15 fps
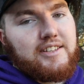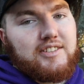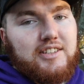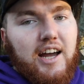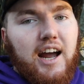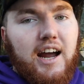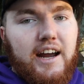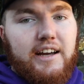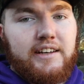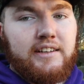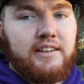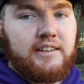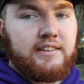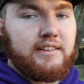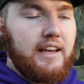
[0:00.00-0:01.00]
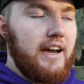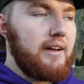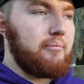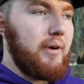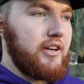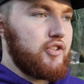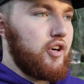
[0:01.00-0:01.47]
decide
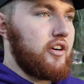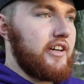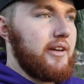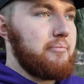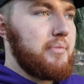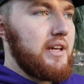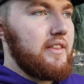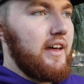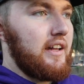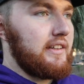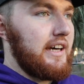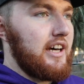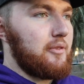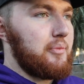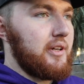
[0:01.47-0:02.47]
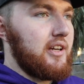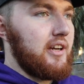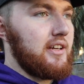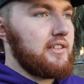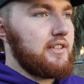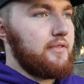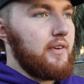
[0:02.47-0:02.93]
that my truck can be that loud,
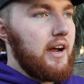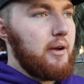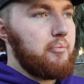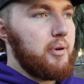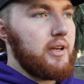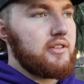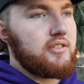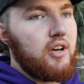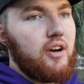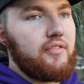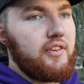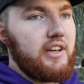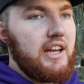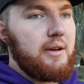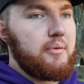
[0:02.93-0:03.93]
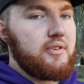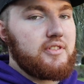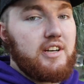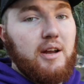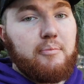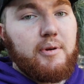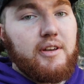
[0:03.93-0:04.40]
because if I piss off the neighbors
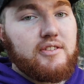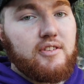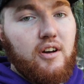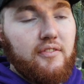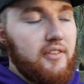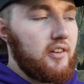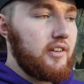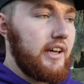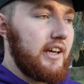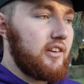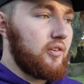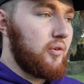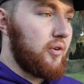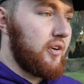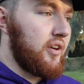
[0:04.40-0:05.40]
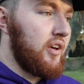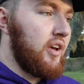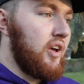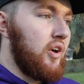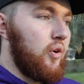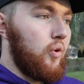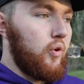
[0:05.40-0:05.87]
and I piss off the landlord
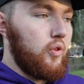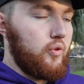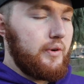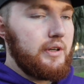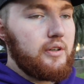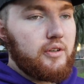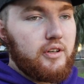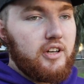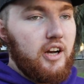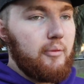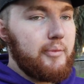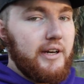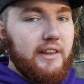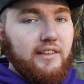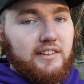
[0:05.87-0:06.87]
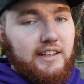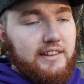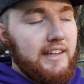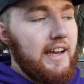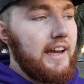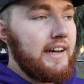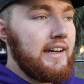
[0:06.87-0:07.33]
or the realtor company, anything
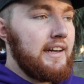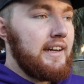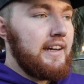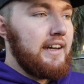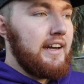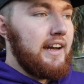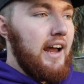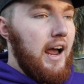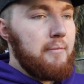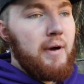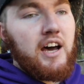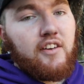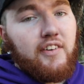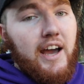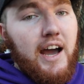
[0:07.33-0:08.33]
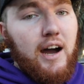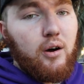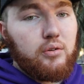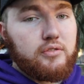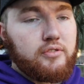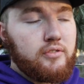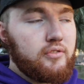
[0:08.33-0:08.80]
like that, I'm out of a
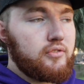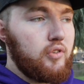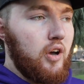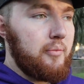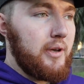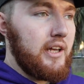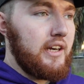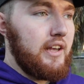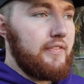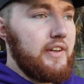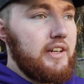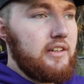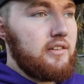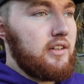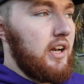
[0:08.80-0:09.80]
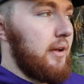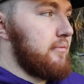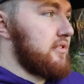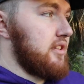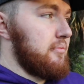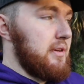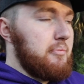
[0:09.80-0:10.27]
house. So I mean, if it
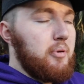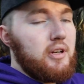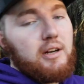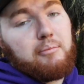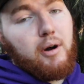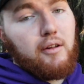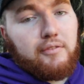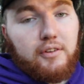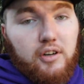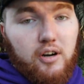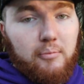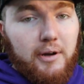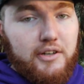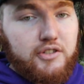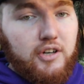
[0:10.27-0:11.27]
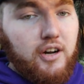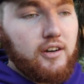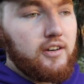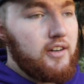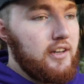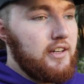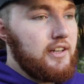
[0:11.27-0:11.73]
comes to me putting a muffler on my truck